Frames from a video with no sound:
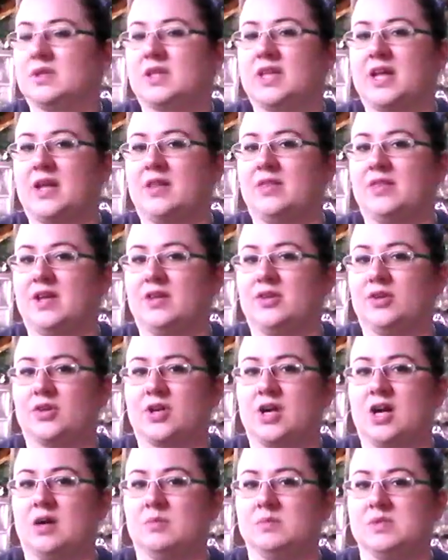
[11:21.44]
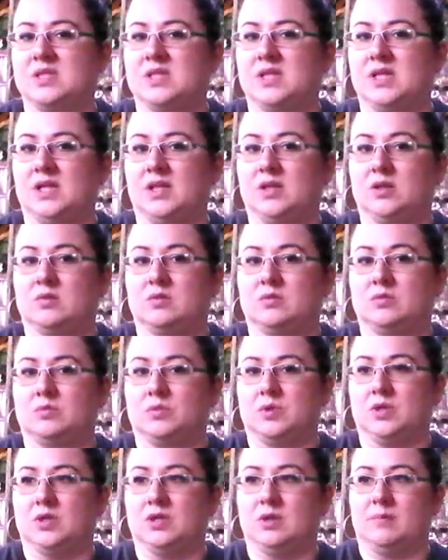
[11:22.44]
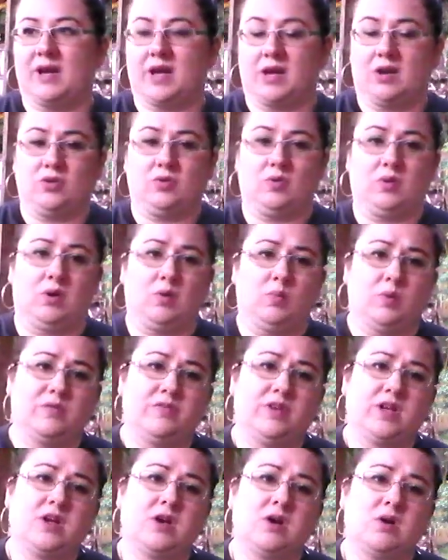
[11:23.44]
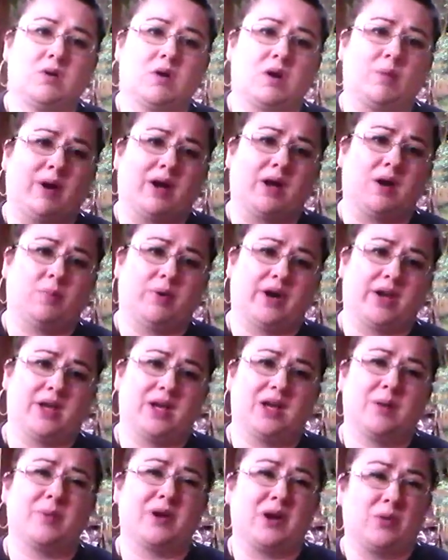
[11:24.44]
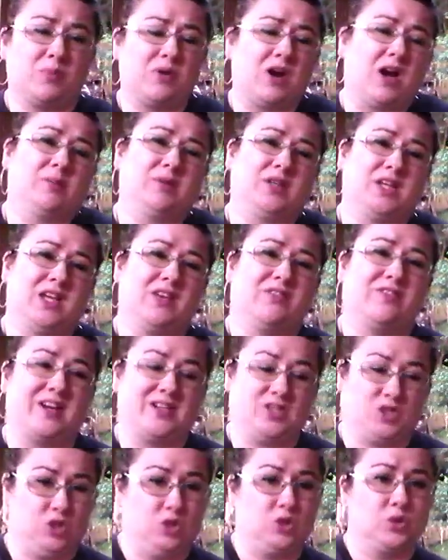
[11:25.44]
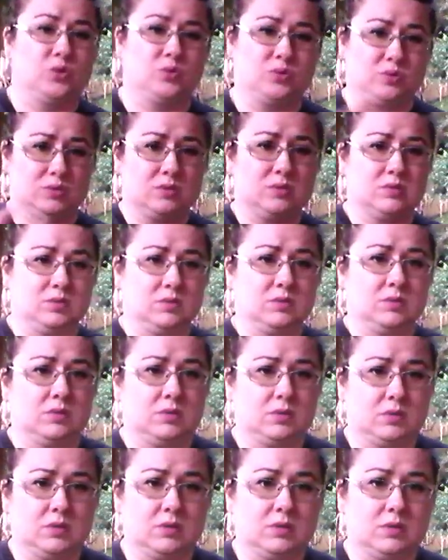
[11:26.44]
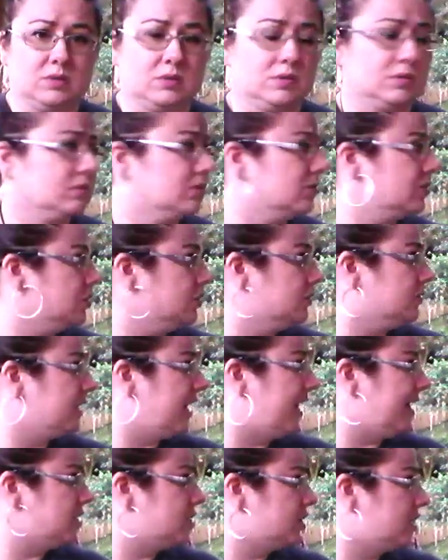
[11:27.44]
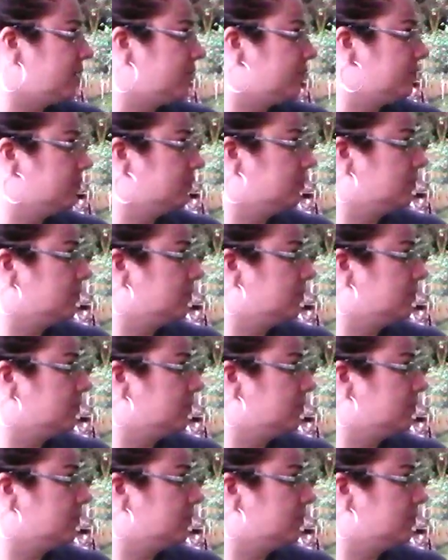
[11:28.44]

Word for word: that then there comes the, well, am I going to do it all in the video, or am I going to break it up? And I'll probably, if I do, do catch up.